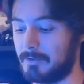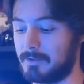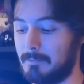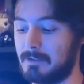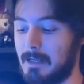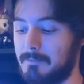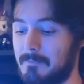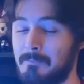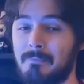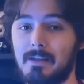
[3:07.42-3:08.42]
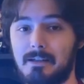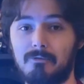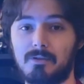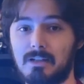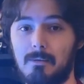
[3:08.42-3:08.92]
So sometimes
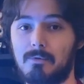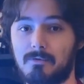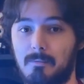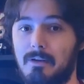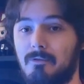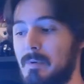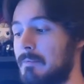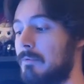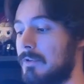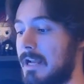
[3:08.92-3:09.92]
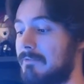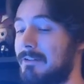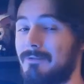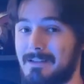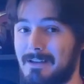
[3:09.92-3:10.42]
different sabers from different people will have
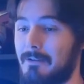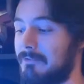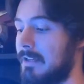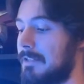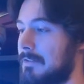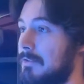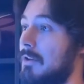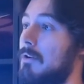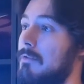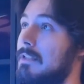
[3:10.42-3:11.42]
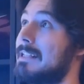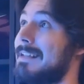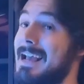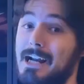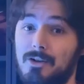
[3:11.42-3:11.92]
different sound effects. So
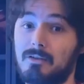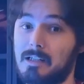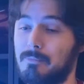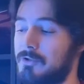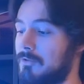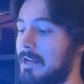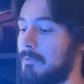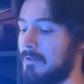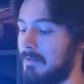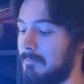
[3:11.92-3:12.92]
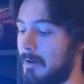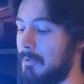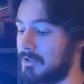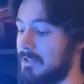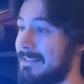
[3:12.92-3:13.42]
that's accurately portrayed with a
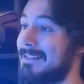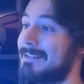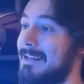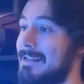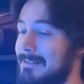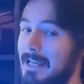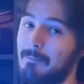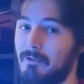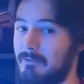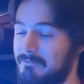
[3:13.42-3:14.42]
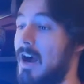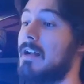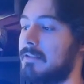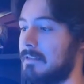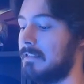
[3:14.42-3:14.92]
bunch of these saber
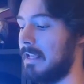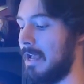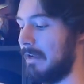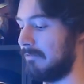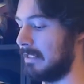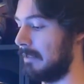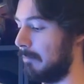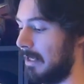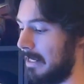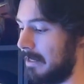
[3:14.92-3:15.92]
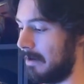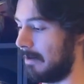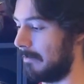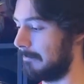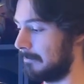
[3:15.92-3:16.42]
fonts that they have in the blade here.